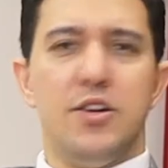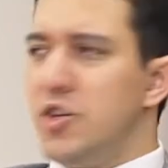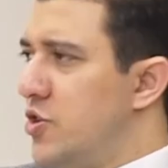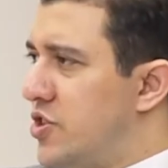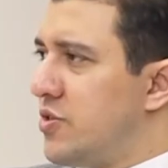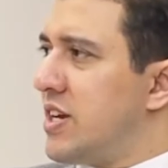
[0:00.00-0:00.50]

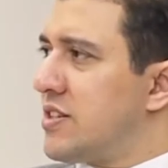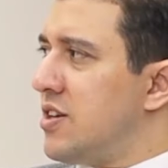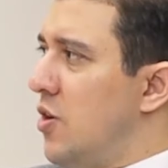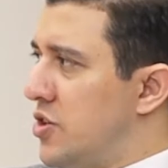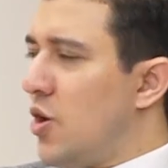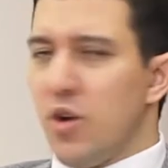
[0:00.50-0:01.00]
Don't you think
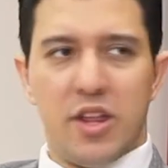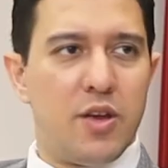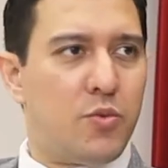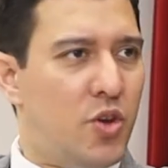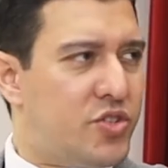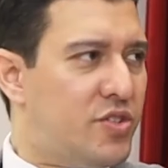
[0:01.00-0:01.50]
so? Totally.
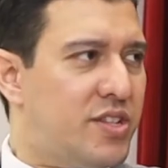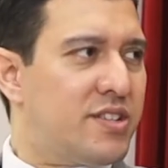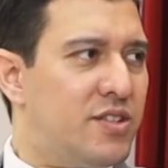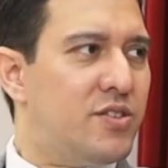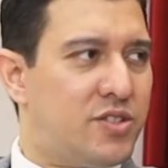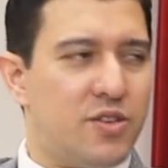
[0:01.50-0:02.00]
Don't you think
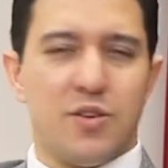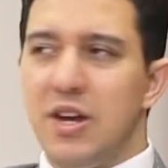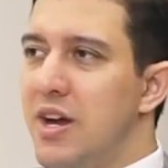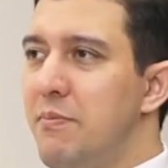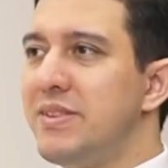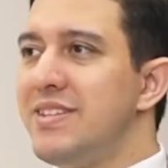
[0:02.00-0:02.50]
so too?
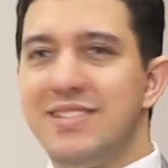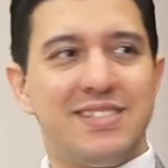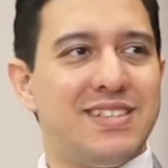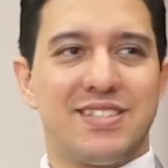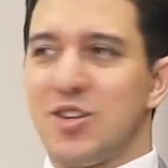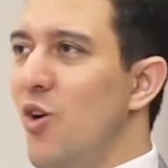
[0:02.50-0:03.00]
But this
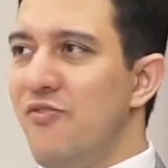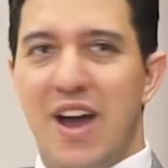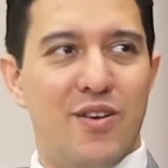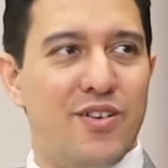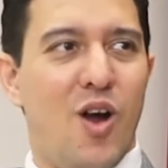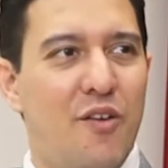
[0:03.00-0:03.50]
is his
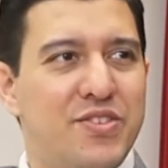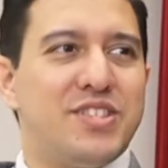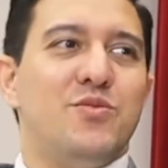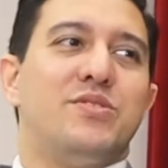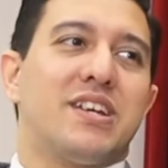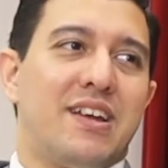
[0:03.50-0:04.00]
co-founder.
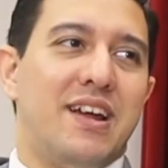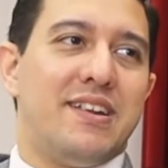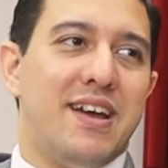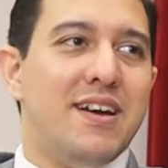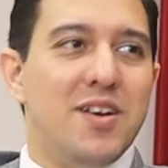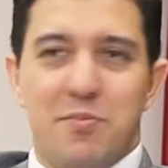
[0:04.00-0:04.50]
Obviously it's a good
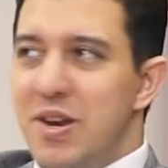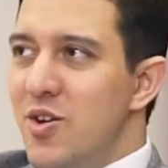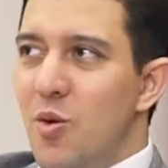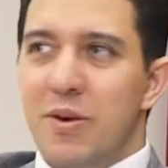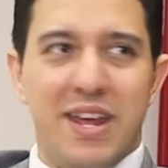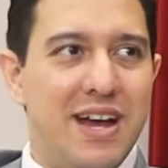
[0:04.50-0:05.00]
idea. But
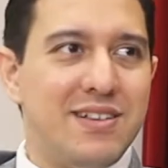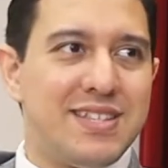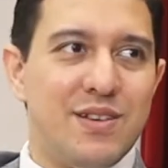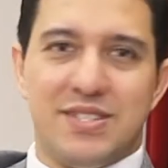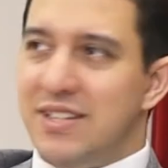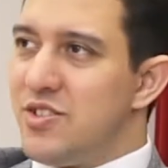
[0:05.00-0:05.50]
nobody else
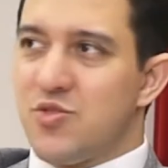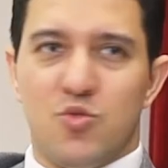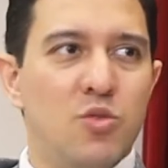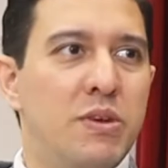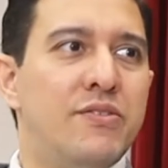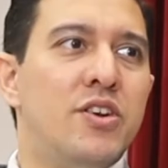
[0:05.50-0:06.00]
outside this
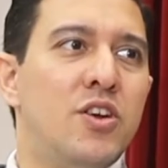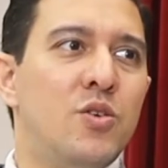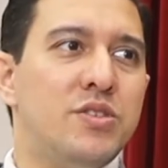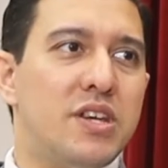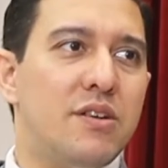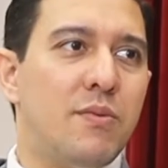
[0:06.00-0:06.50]
room even
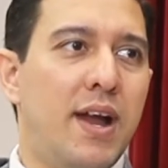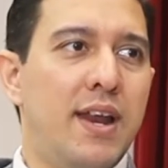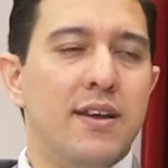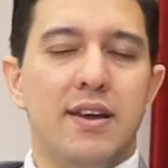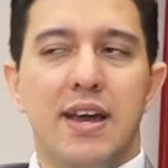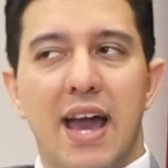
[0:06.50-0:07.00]
knows it,
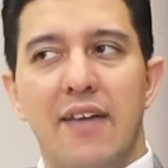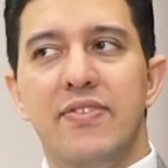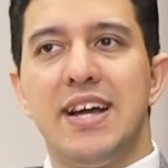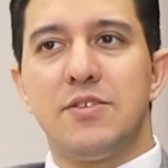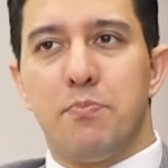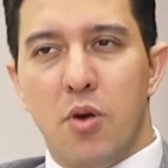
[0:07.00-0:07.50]
right? And
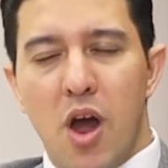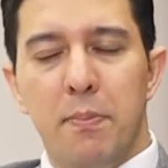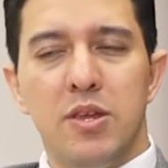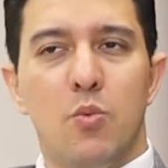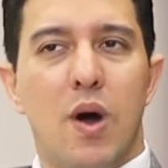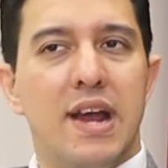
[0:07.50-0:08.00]
that's
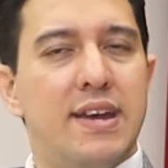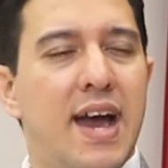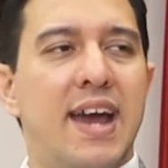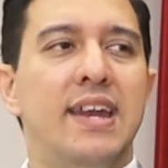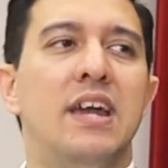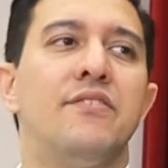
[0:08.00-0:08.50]
probably why
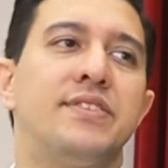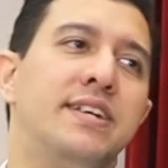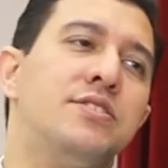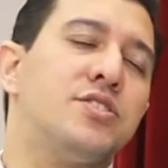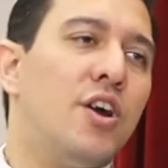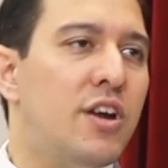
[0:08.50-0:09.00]
9 out of
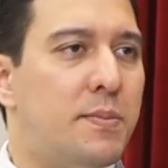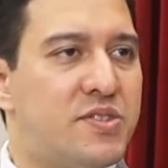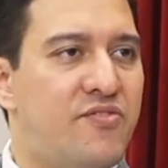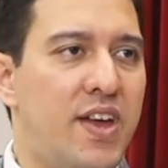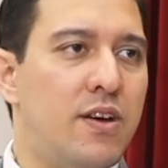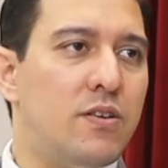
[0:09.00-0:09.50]
10 startups
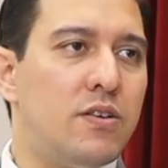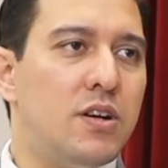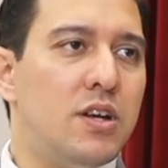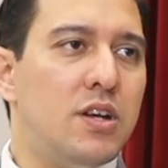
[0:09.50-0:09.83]
fail.